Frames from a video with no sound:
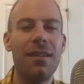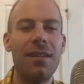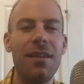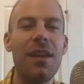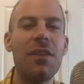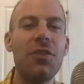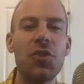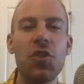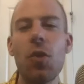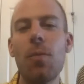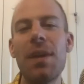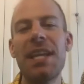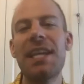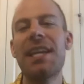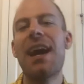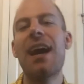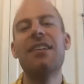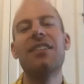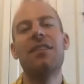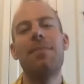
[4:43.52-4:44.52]
so many
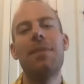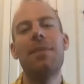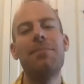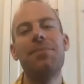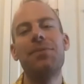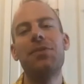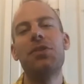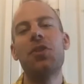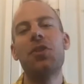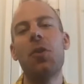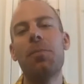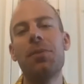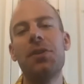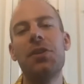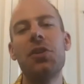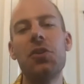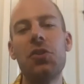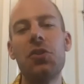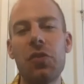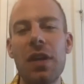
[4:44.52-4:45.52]
guys have been so
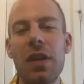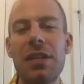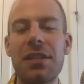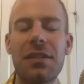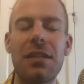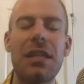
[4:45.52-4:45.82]
putrid.